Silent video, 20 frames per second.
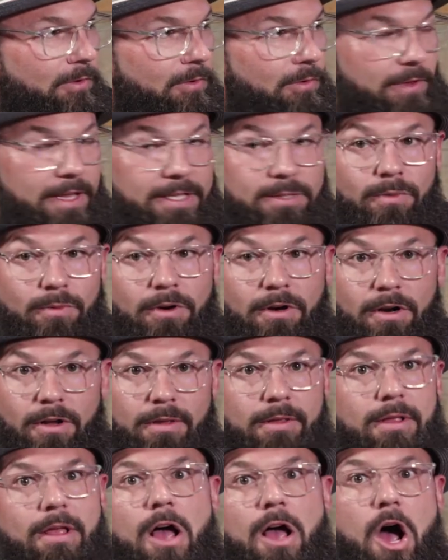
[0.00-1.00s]
Well, that's where
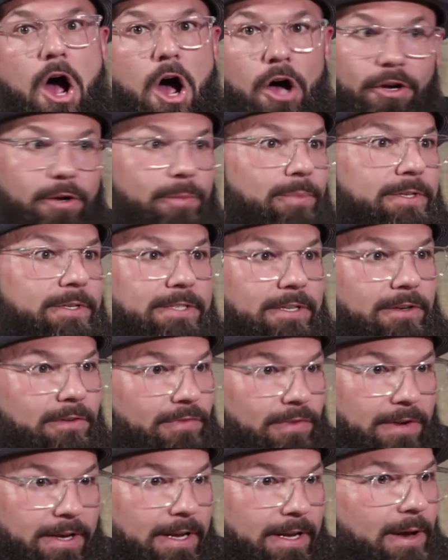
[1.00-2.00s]
100%
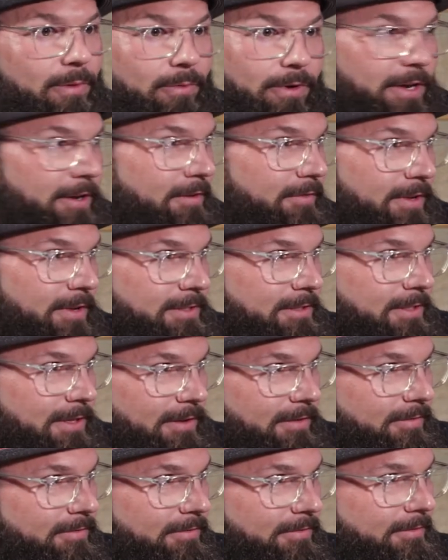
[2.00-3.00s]
of freaking networking events
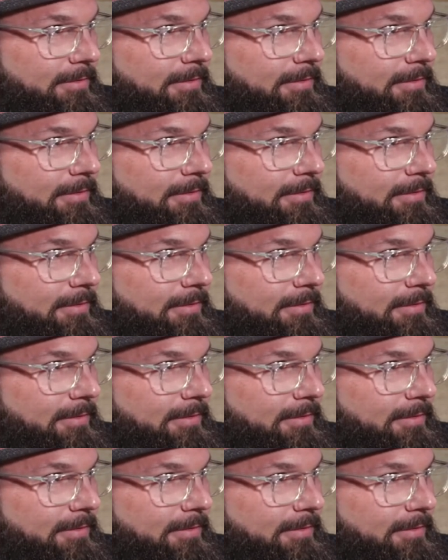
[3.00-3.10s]
live